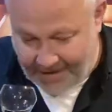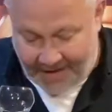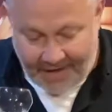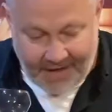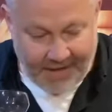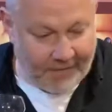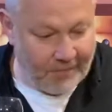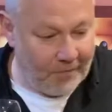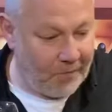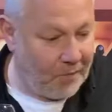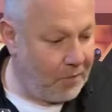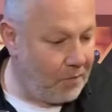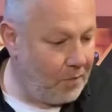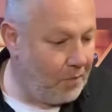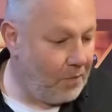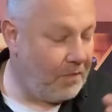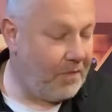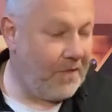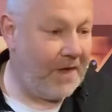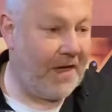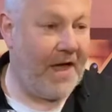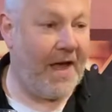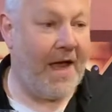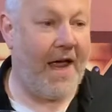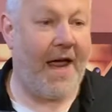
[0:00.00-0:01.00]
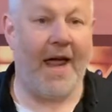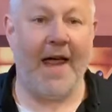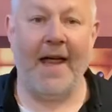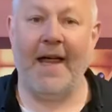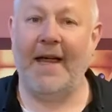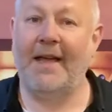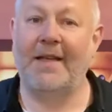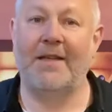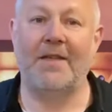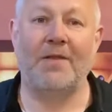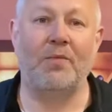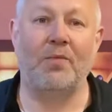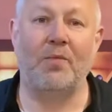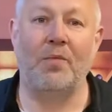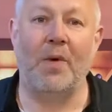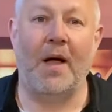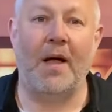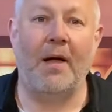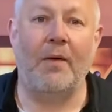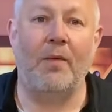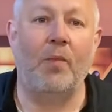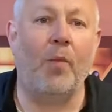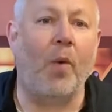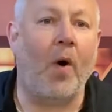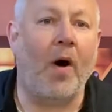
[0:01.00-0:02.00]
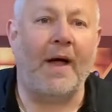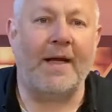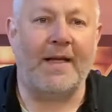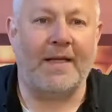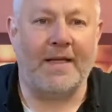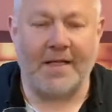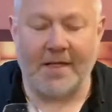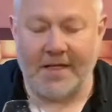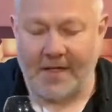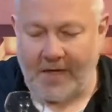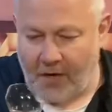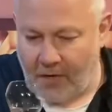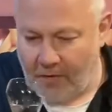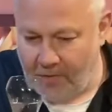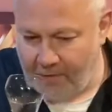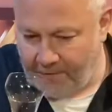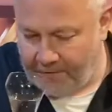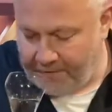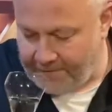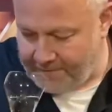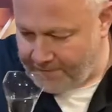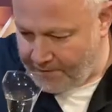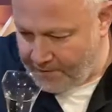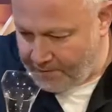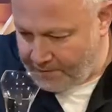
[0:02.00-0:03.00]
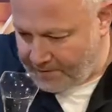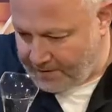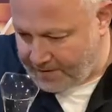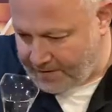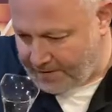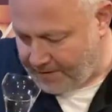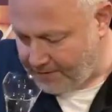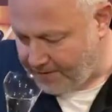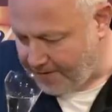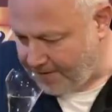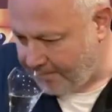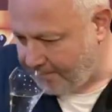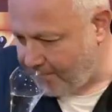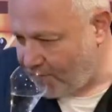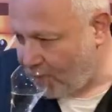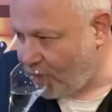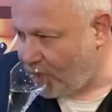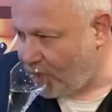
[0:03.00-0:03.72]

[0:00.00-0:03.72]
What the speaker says: And yeah, it's a white stone fruit to it.